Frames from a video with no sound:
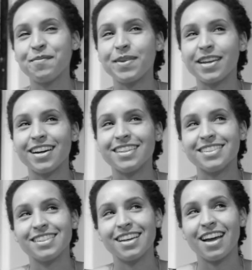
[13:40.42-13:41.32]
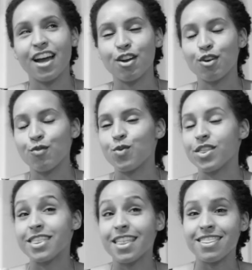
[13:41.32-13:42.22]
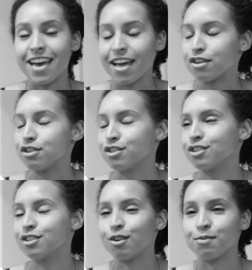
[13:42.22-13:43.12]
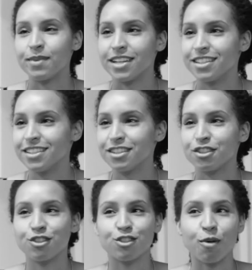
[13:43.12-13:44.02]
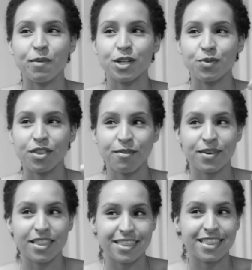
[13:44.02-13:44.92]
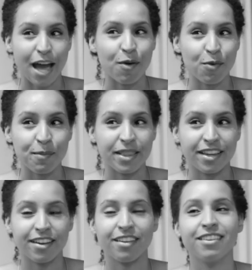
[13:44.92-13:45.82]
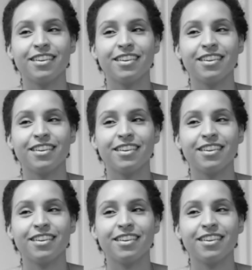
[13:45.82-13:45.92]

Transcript: because within that, there's so much with that woman there.